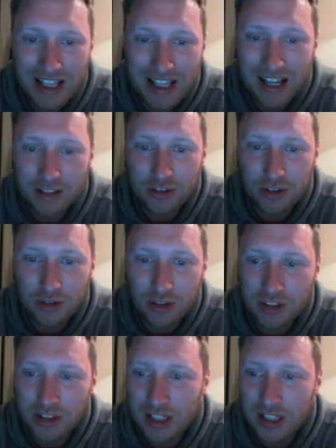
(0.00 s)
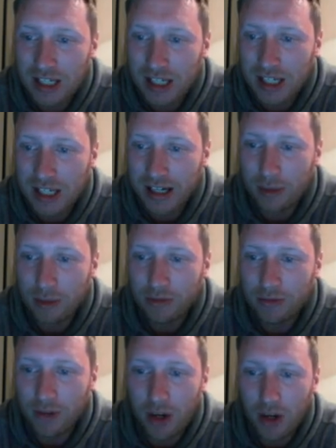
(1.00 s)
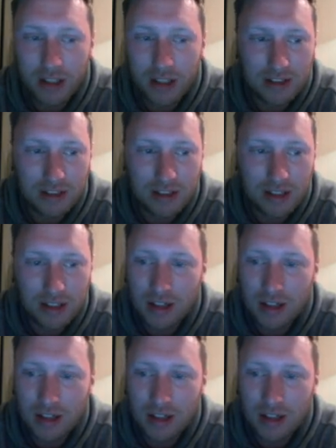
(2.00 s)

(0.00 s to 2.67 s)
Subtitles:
As you can see here, our highest